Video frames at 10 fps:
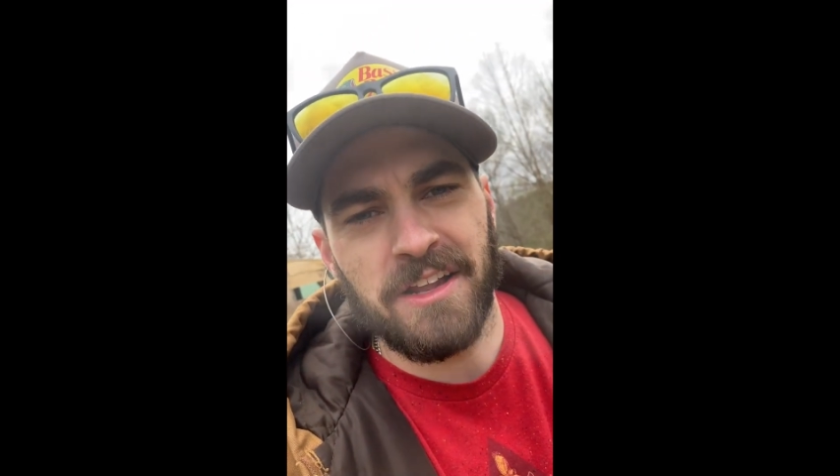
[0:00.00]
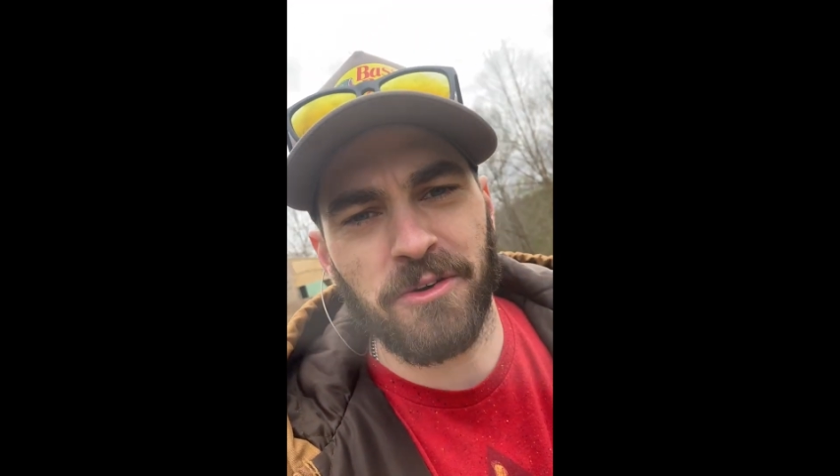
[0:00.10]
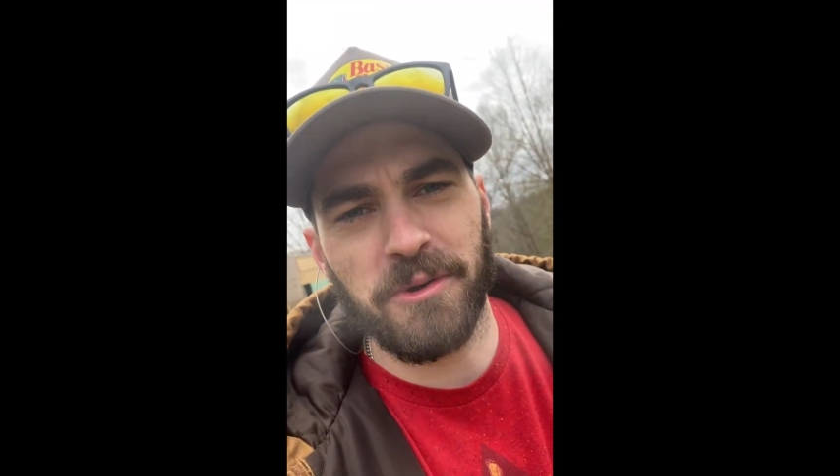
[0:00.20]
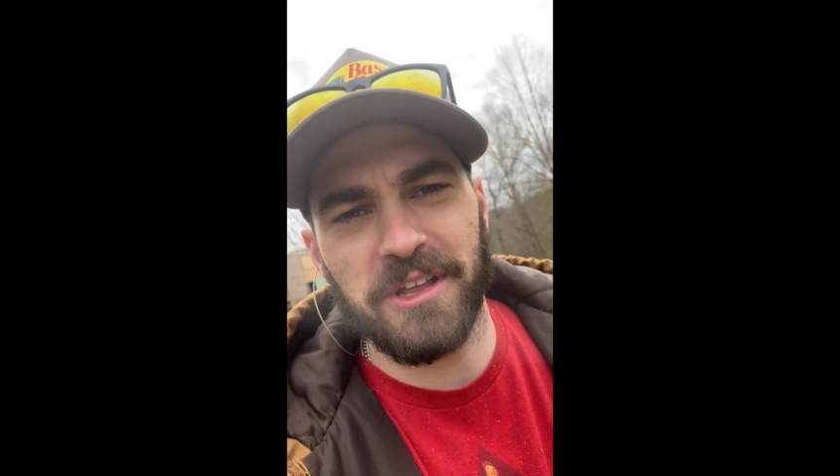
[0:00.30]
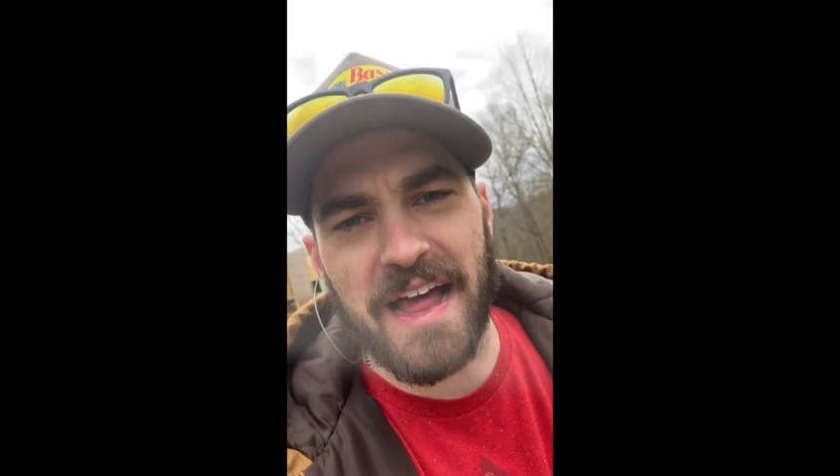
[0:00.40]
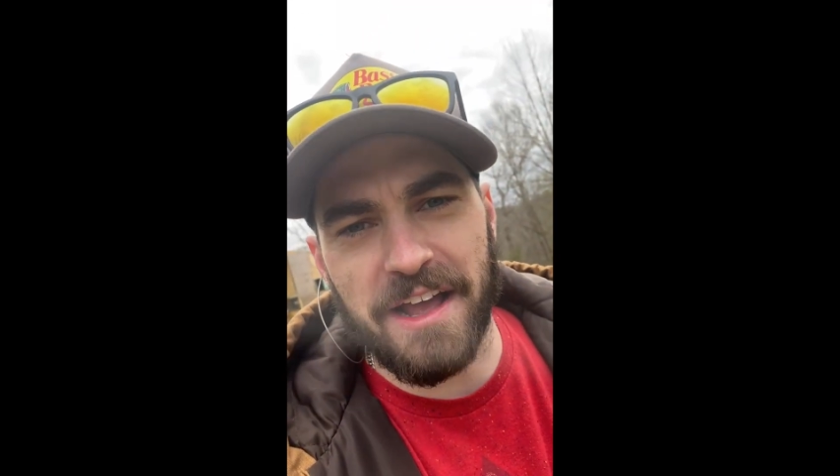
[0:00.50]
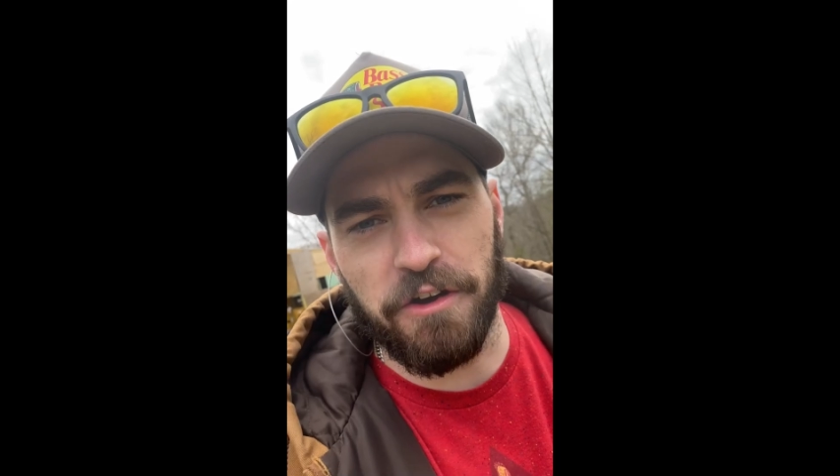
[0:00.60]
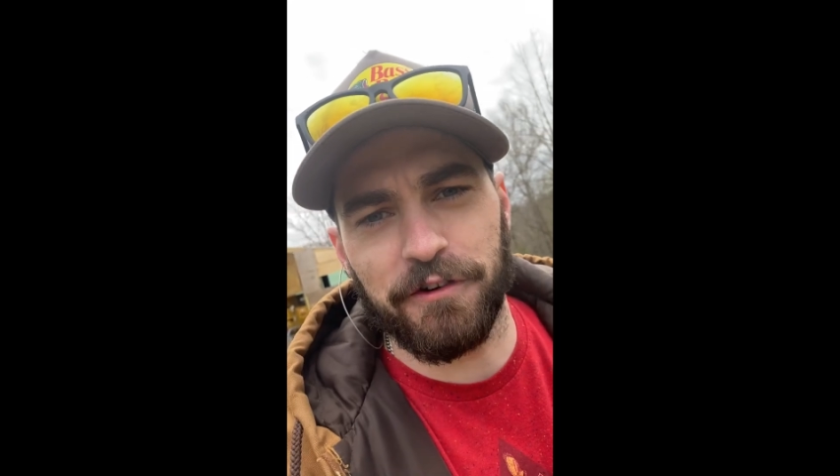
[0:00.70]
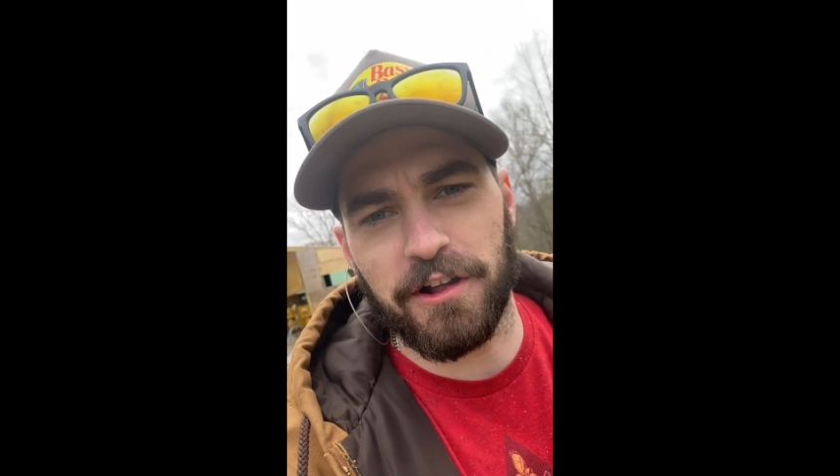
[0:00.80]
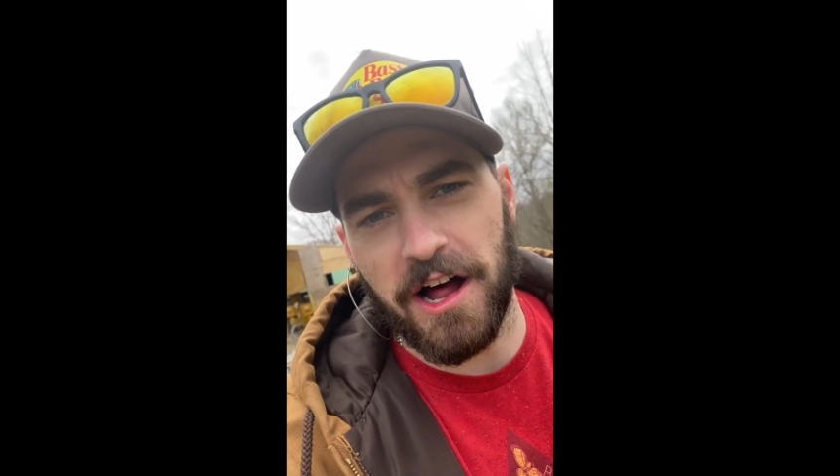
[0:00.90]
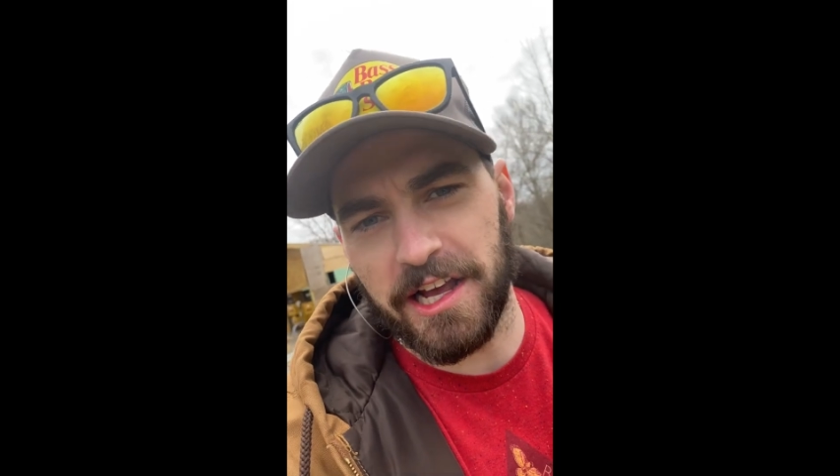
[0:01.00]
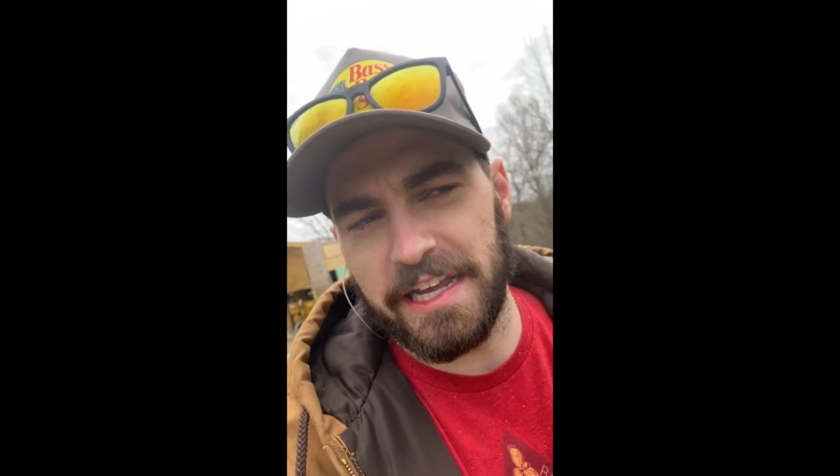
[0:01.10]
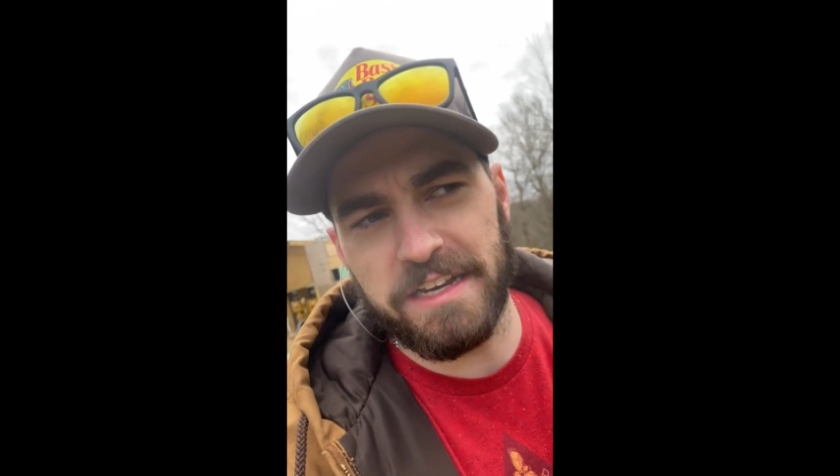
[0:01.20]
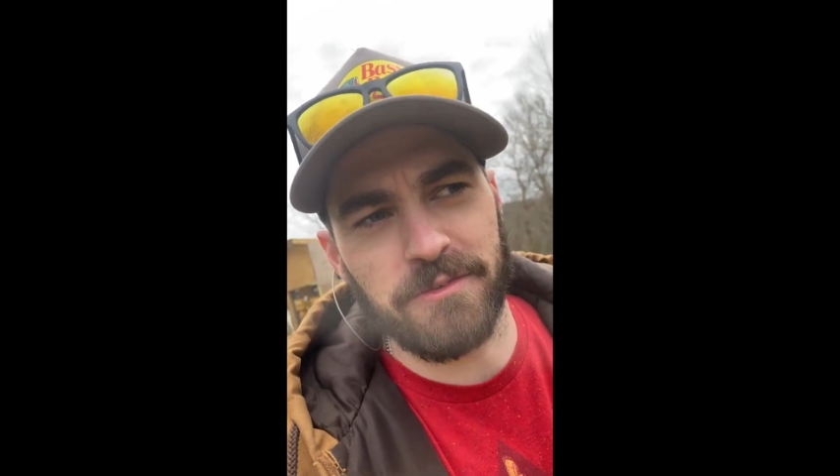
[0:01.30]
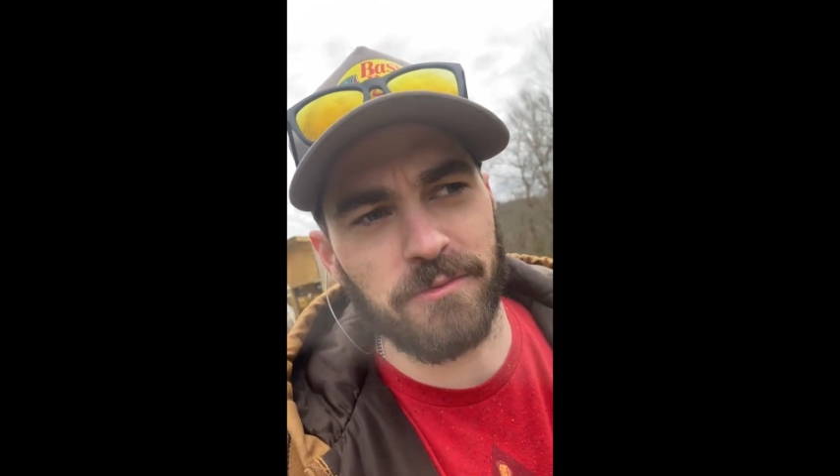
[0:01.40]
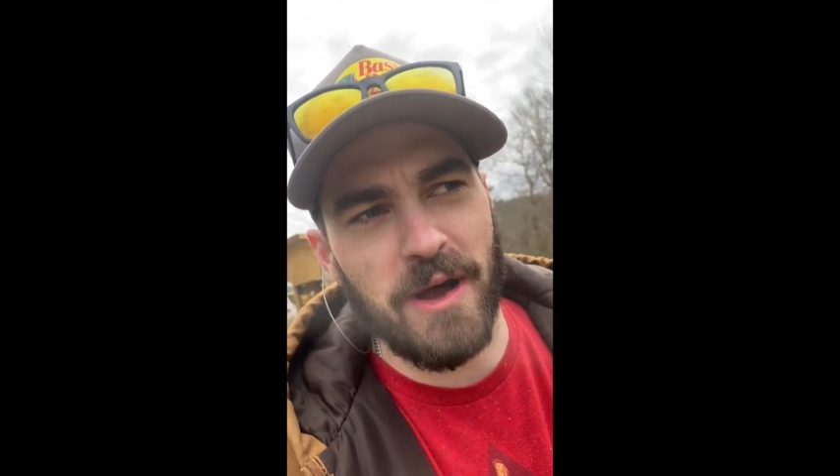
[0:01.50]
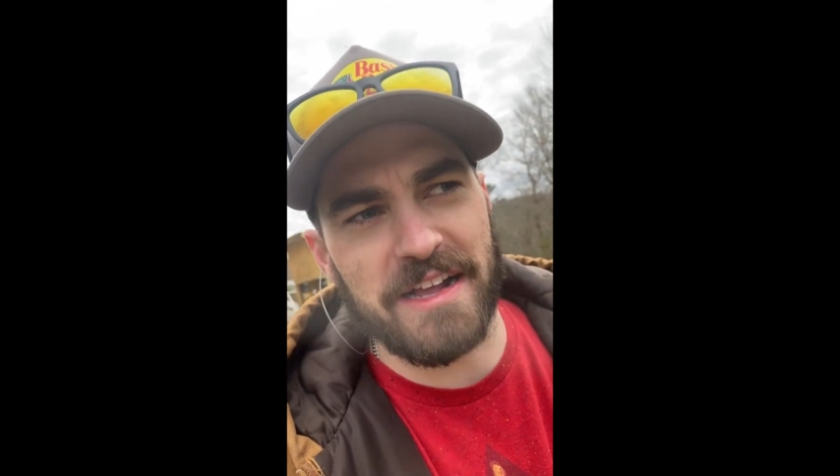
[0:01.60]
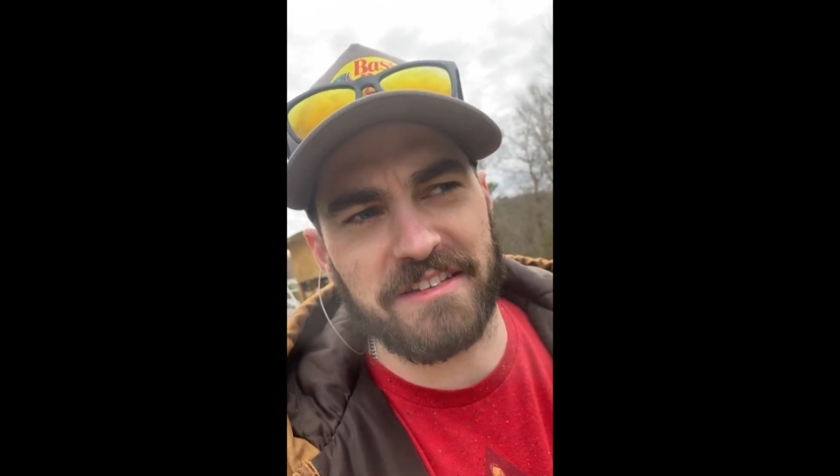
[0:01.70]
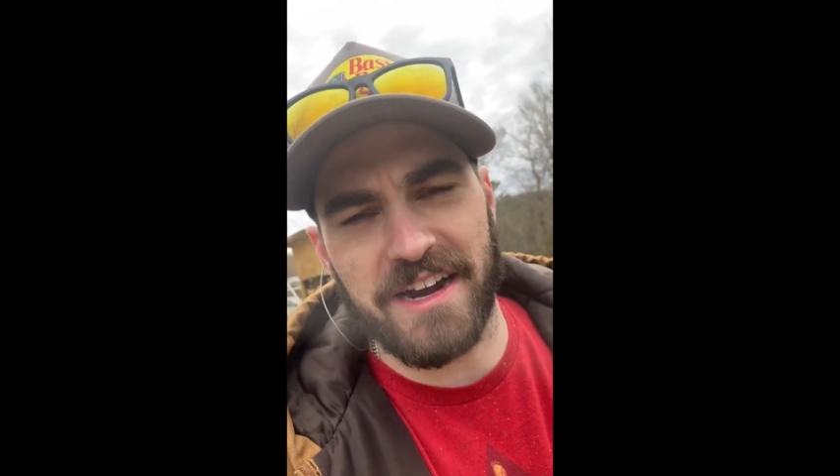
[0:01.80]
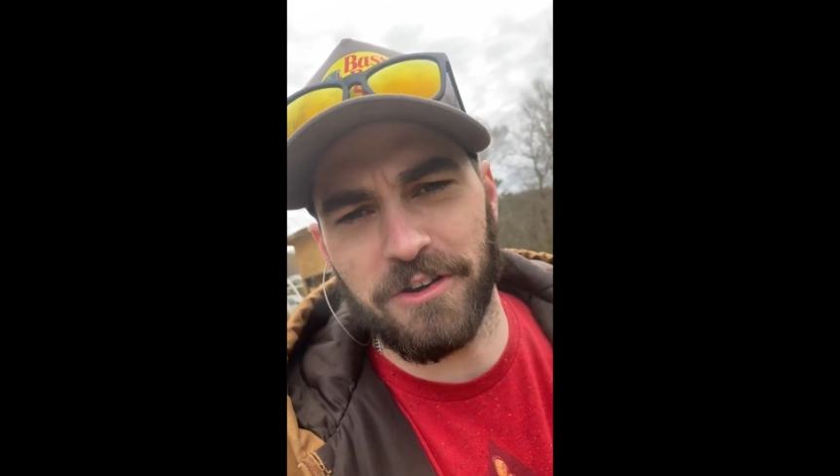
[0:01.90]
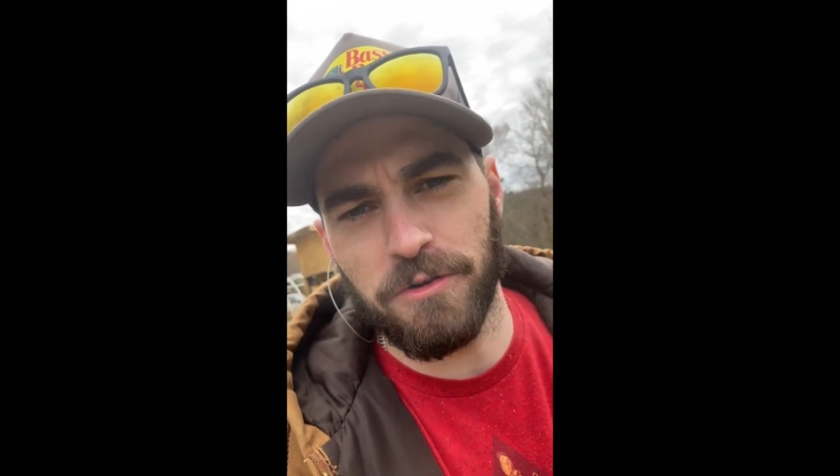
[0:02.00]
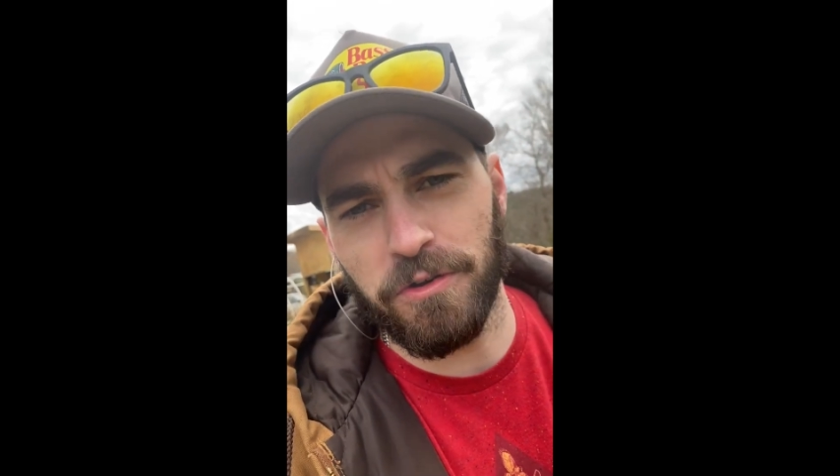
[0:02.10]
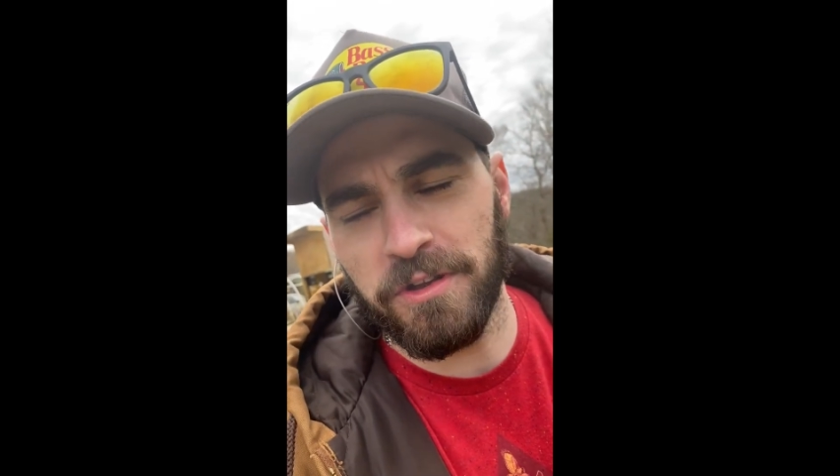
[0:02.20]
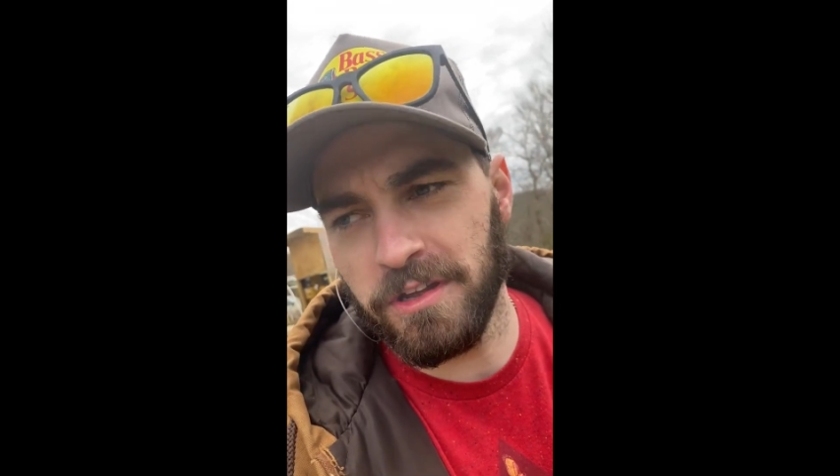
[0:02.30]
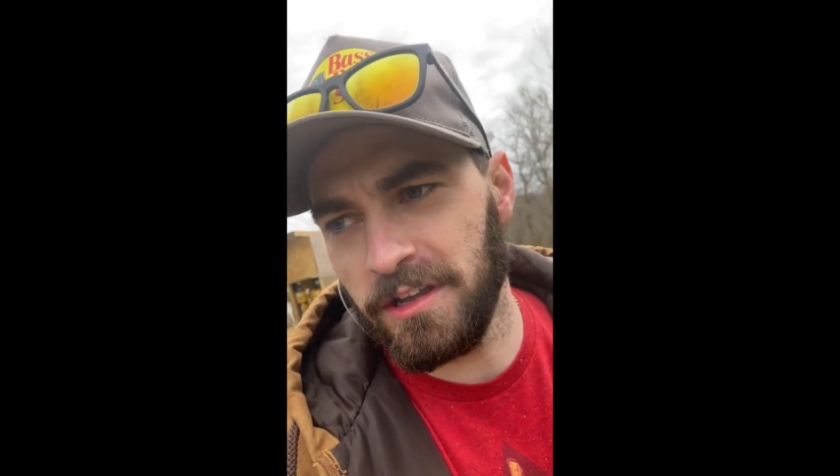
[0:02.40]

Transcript: don't really like overclocking while it's air-cooled.